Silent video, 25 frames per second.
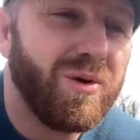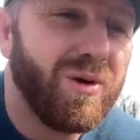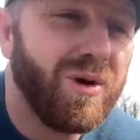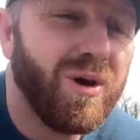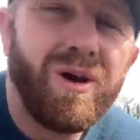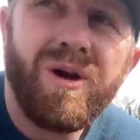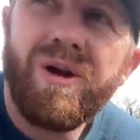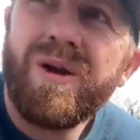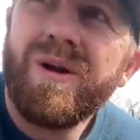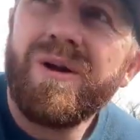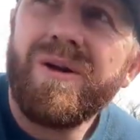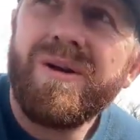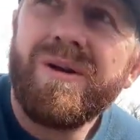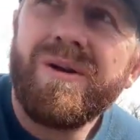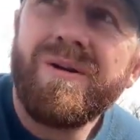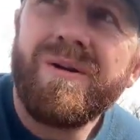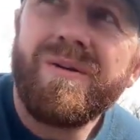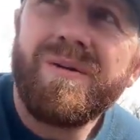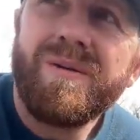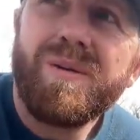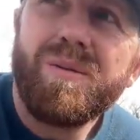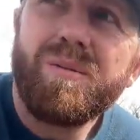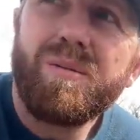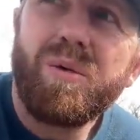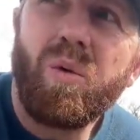
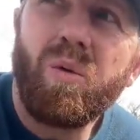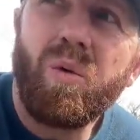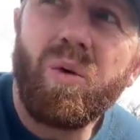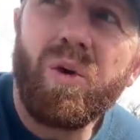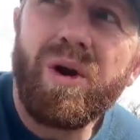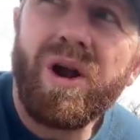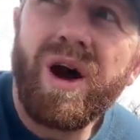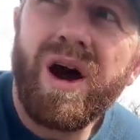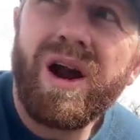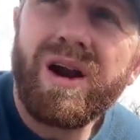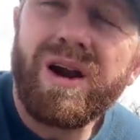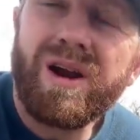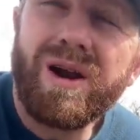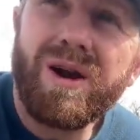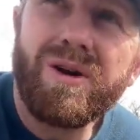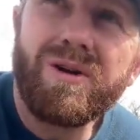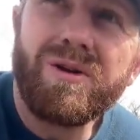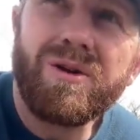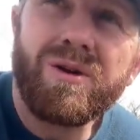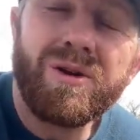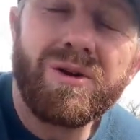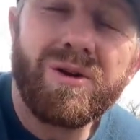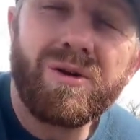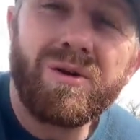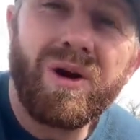but we're not here
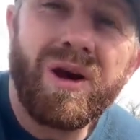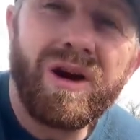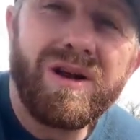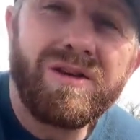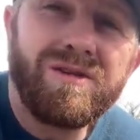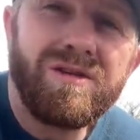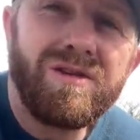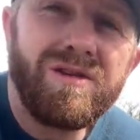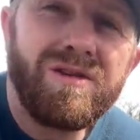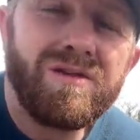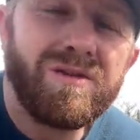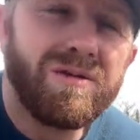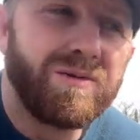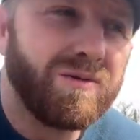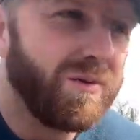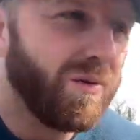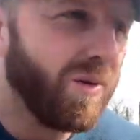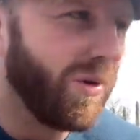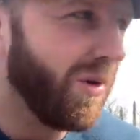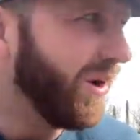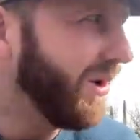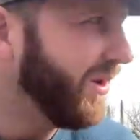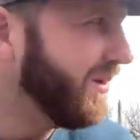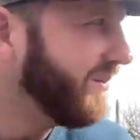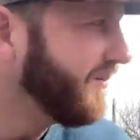during the right season
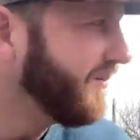for it.